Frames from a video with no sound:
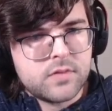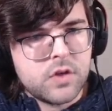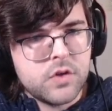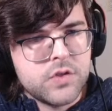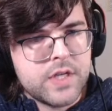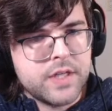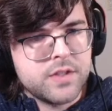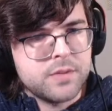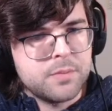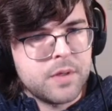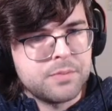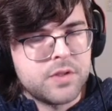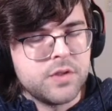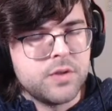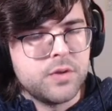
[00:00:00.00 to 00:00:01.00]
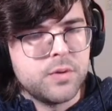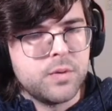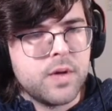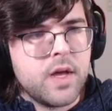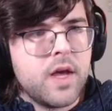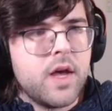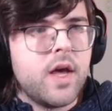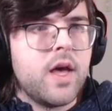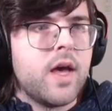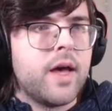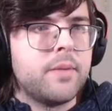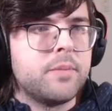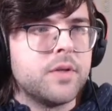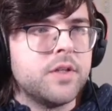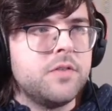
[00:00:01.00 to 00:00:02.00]
So that gets him up to, I
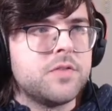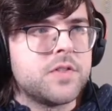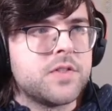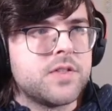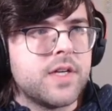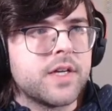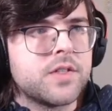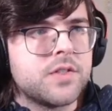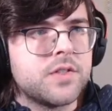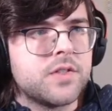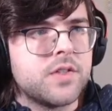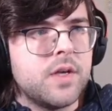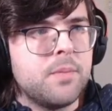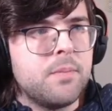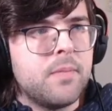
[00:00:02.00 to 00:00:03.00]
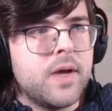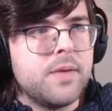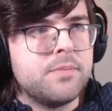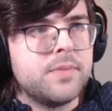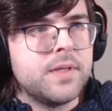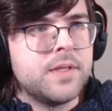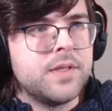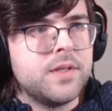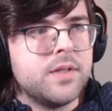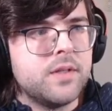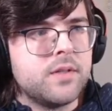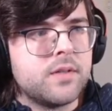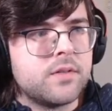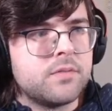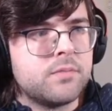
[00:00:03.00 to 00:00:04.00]
believe, 6. It might
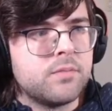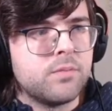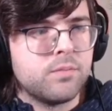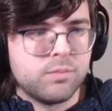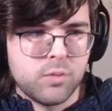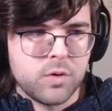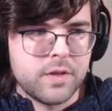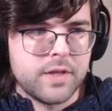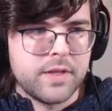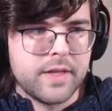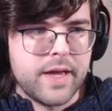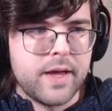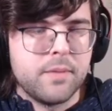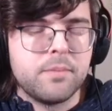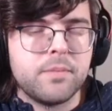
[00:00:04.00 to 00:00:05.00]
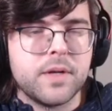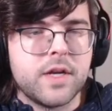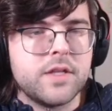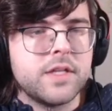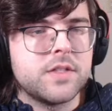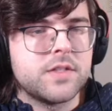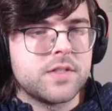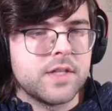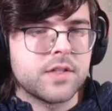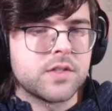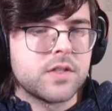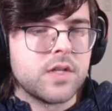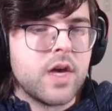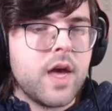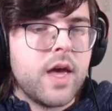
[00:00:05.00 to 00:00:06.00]
be more than that, but I think it's 6.
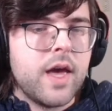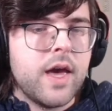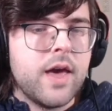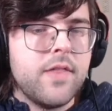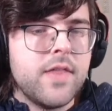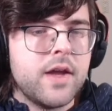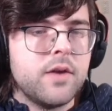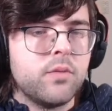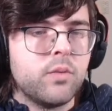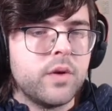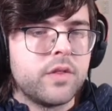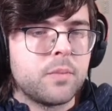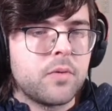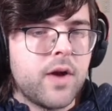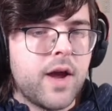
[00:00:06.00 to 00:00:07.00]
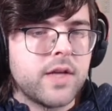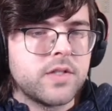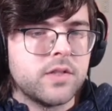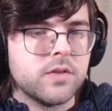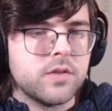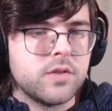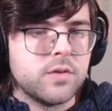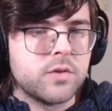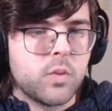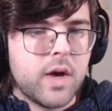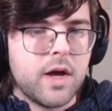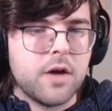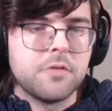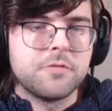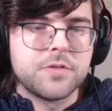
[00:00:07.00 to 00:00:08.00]
And then with a press, he'll do
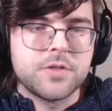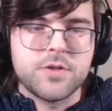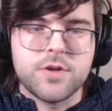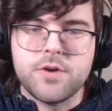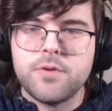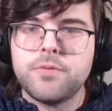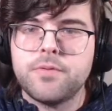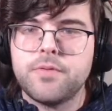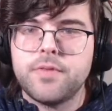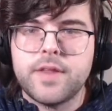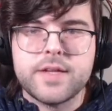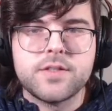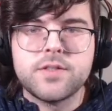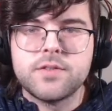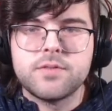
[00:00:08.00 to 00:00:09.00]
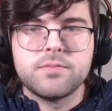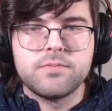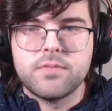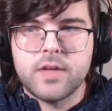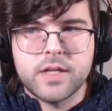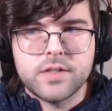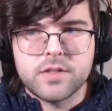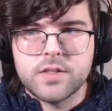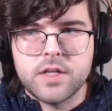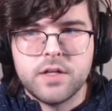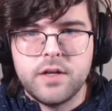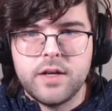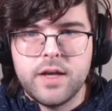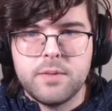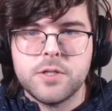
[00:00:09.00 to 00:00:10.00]
12. So that's a ton
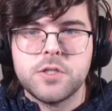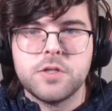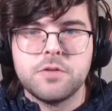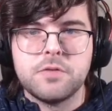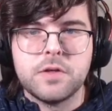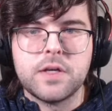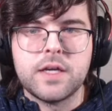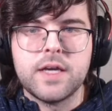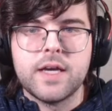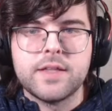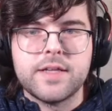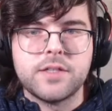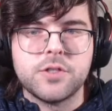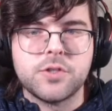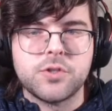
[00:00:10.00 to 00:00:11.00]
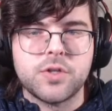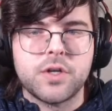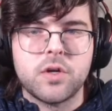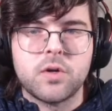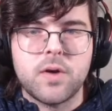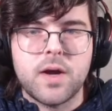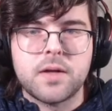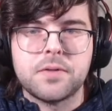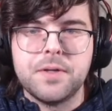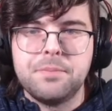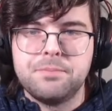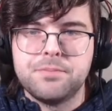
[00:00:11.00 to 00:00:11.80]
of damage if you can get that to trigger correctly.